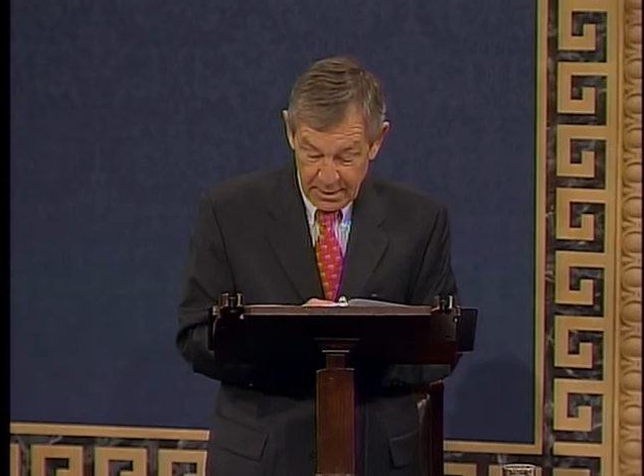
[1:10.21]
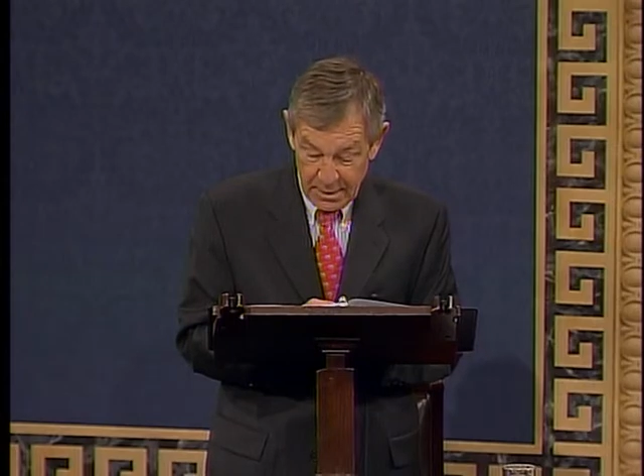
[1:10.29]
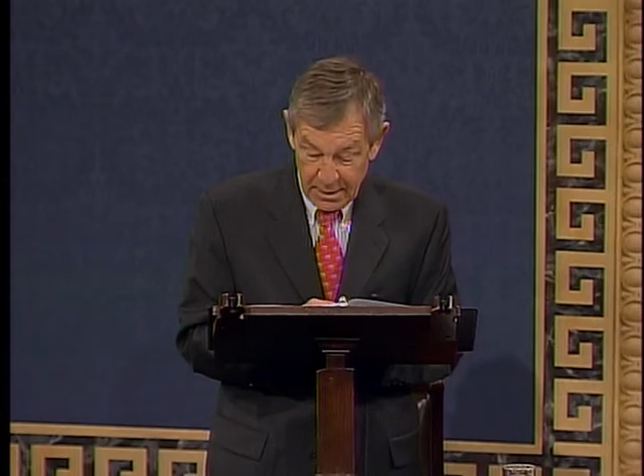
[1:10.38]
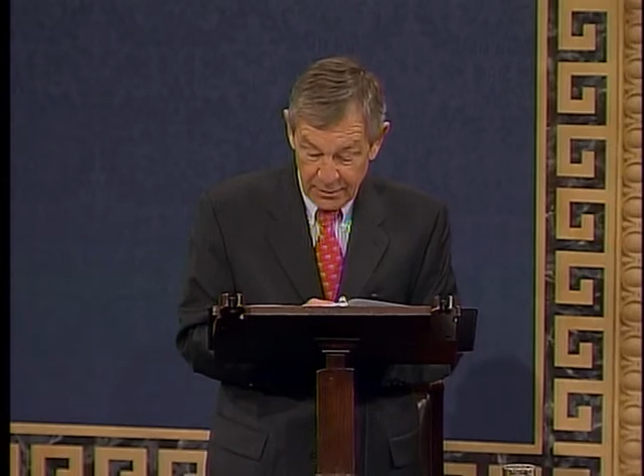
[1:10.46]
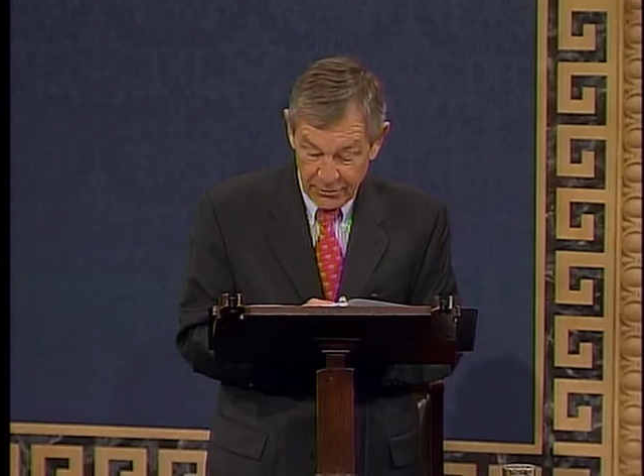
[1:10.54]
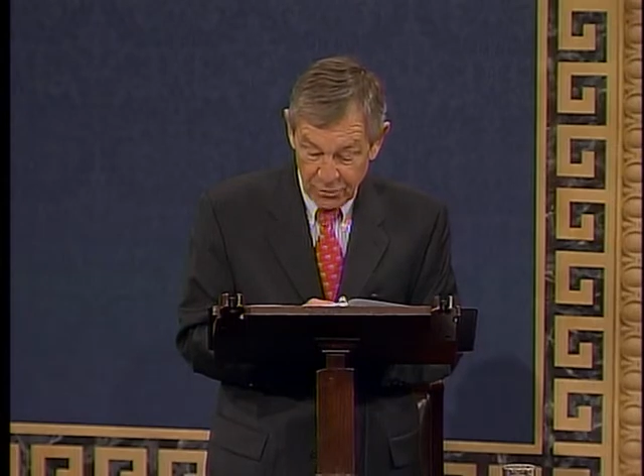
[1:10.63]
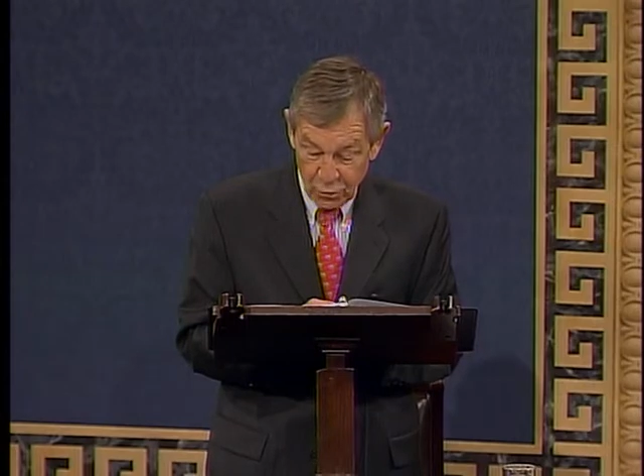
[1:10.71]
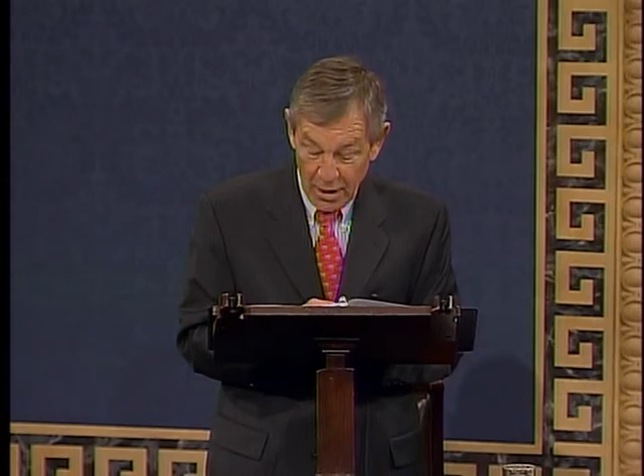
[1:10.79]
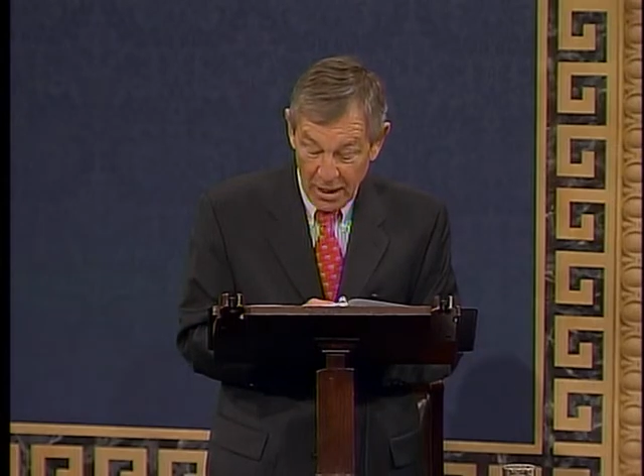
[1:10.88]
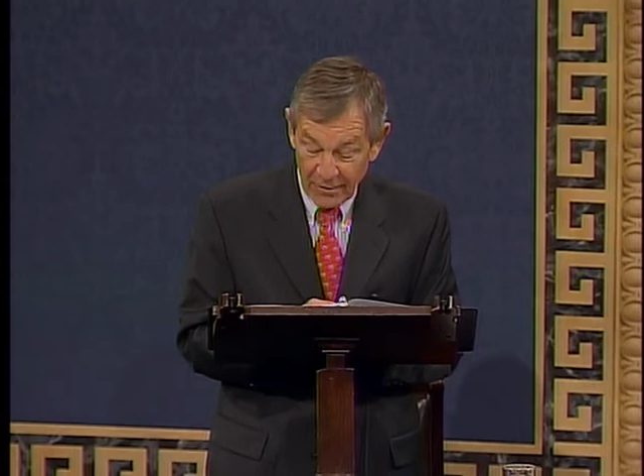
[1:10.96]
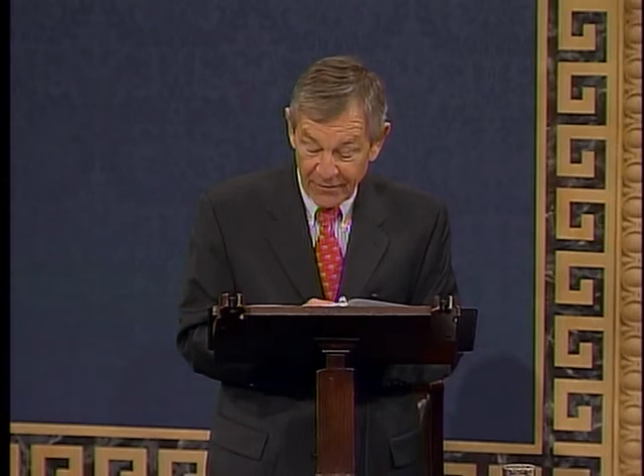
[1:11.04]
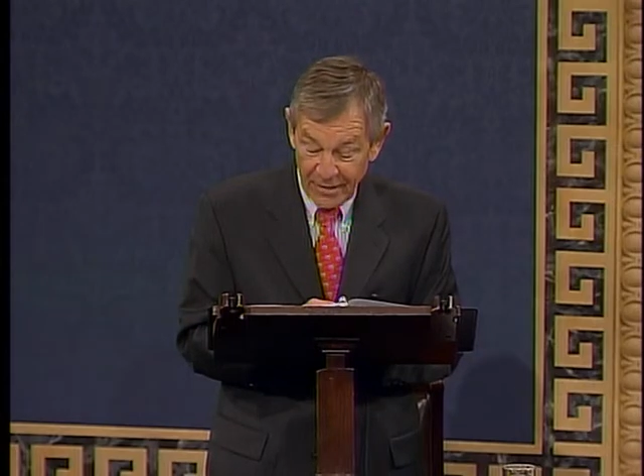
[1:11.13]
To
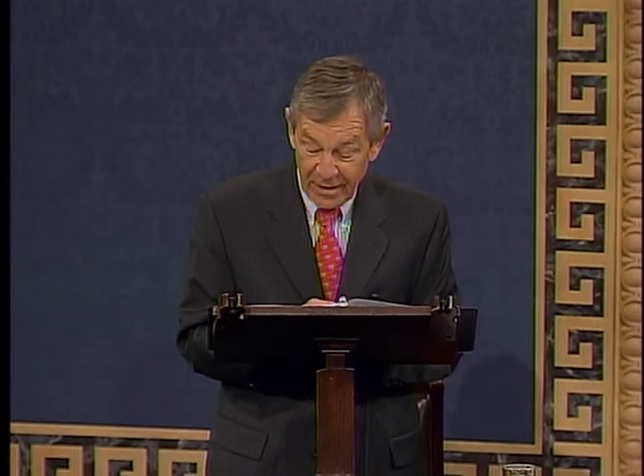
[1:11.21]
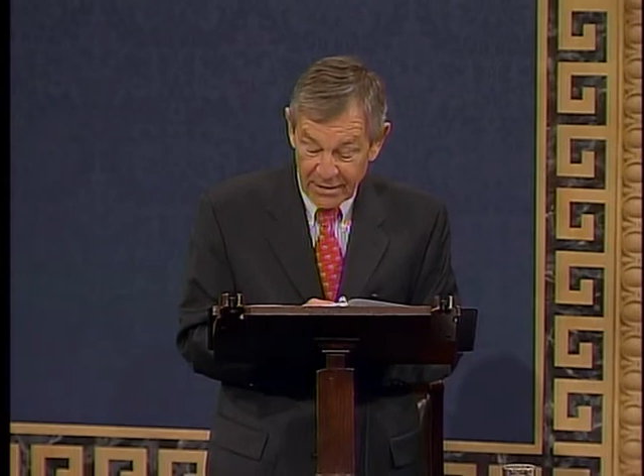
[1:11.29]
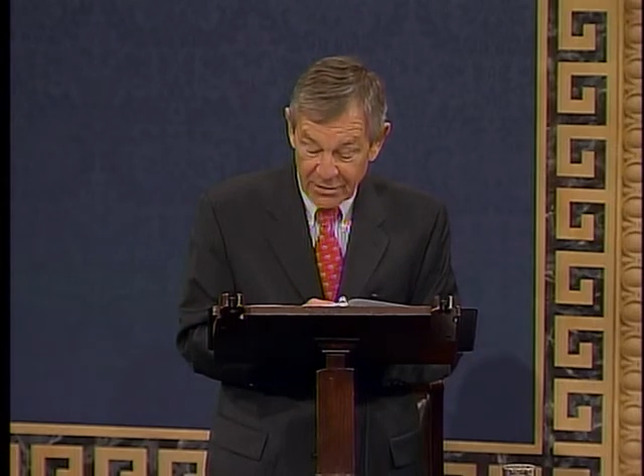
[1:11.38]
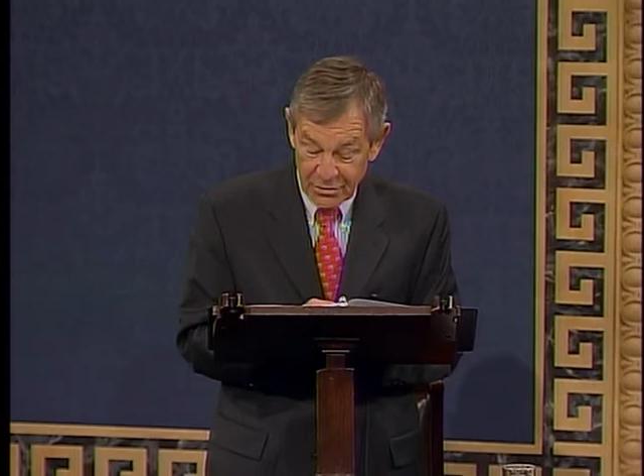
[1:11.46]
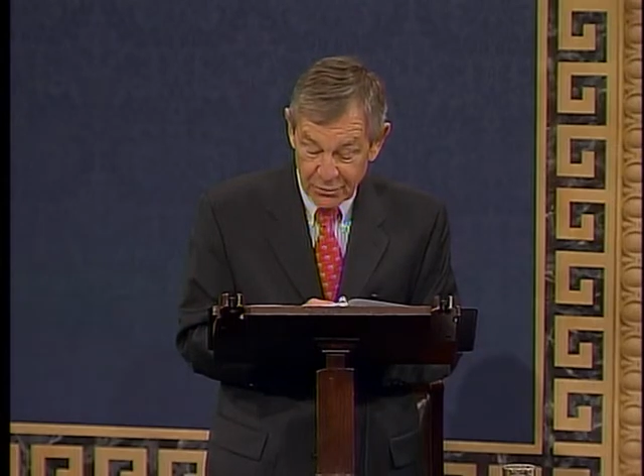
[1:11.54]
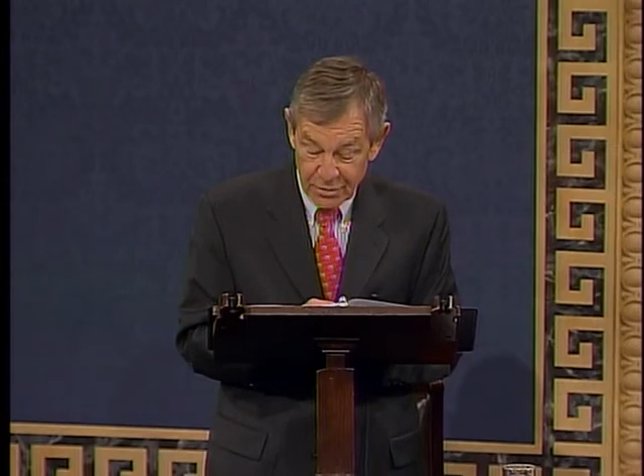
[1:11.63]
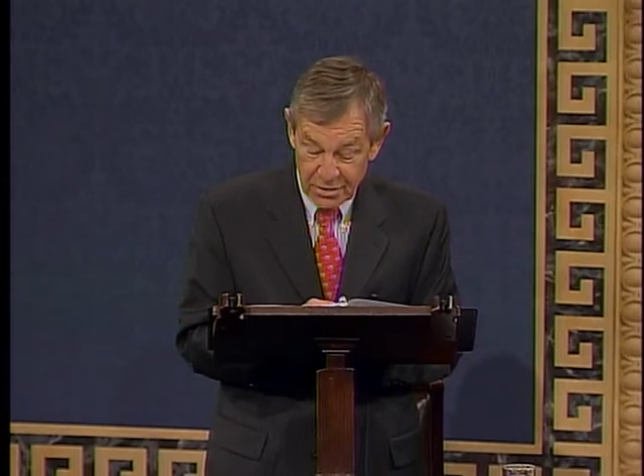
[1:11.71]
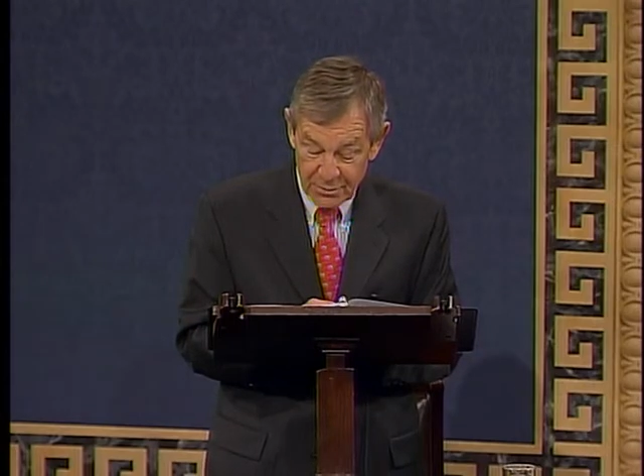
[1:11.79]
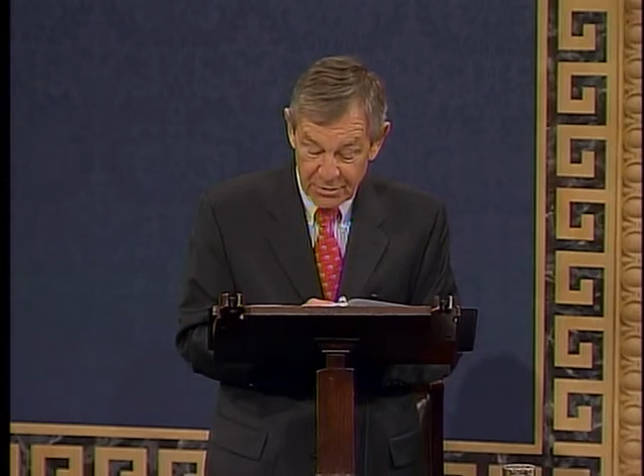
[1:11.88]
qualify, students